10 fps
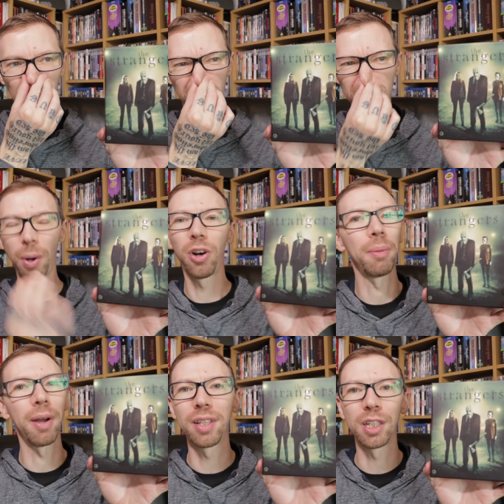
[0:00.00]
I've spoken
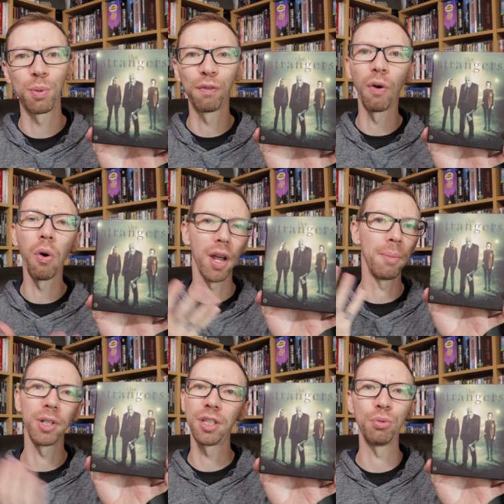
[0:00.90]
about this before in
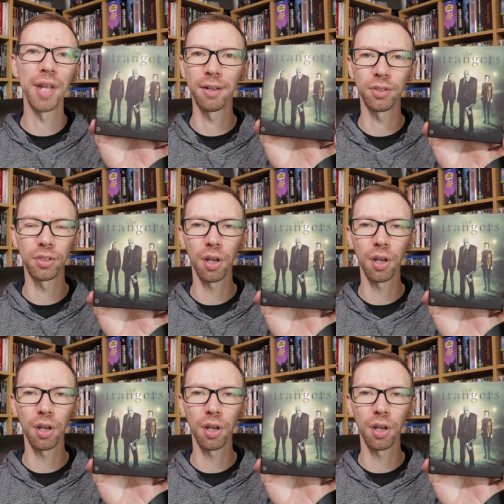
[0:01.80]
my 2000s